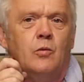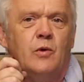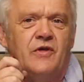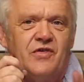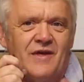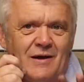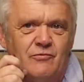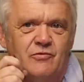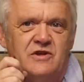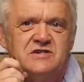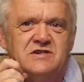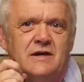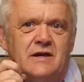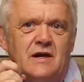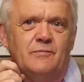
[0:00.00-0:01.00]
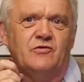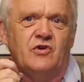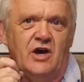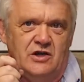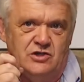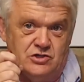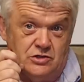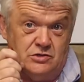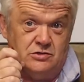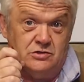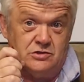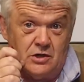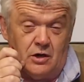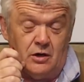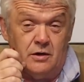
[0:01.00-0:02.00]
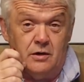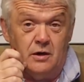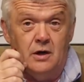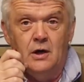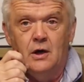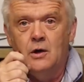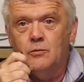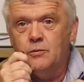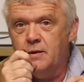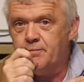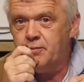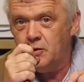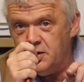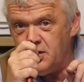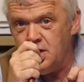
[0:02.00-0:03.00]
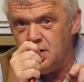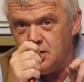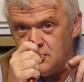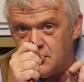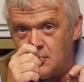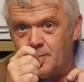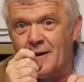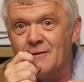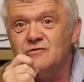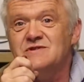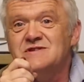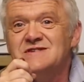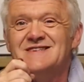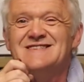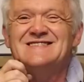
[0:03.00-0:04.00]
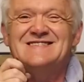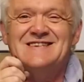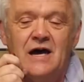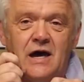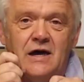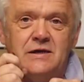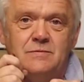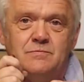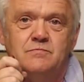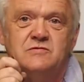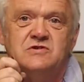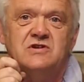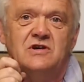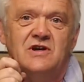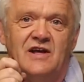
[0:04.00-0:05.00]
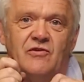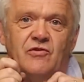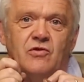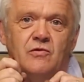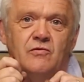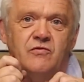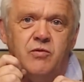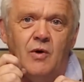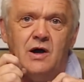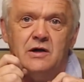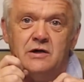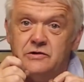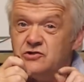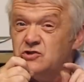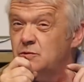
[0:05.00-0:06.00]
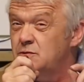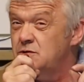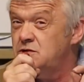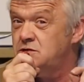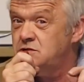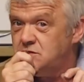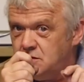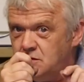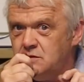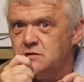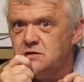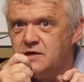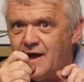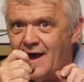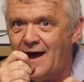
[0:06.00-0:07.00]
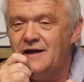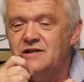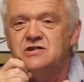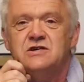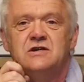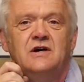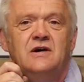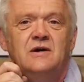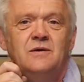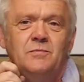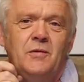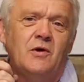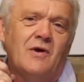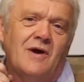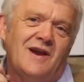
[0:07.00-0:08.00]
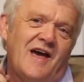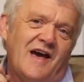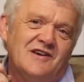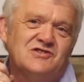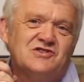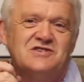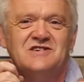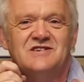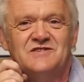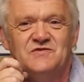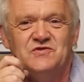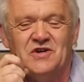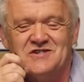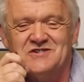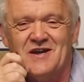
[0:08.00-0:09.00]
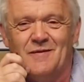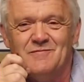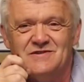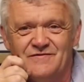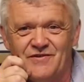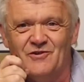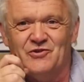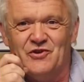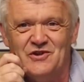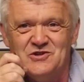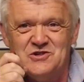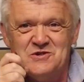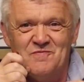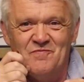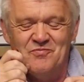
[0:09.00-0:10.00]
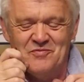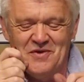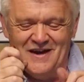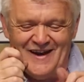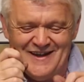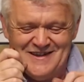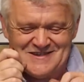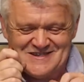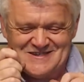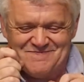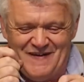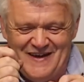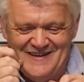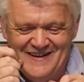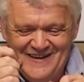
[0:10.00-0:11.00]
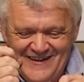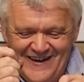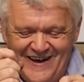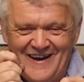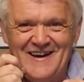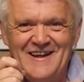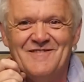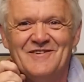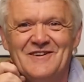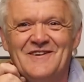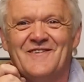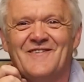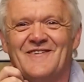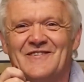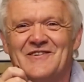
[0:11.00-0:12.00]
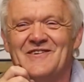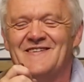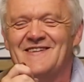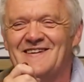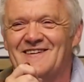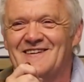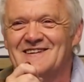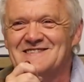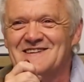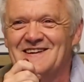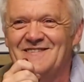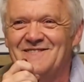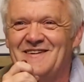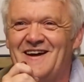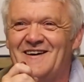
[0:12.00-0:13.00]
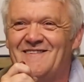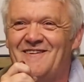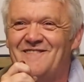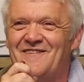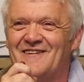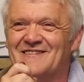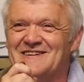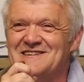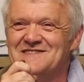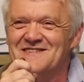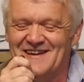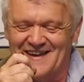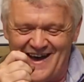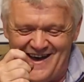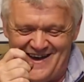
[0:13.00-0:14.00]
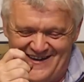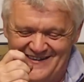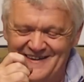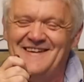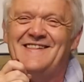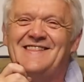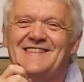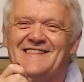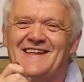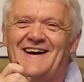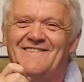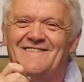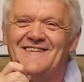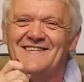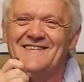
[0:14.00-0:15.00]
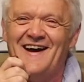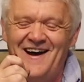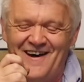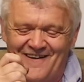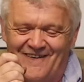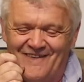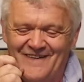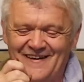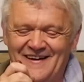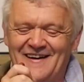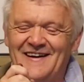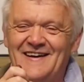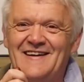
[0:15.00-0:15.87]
without this adaptation done. We put in about six times the length of wire, so we should get more or less six times the voltage. But let's spin, and if Luke will do the honours and let me know what voltage we're getting, then we'll know.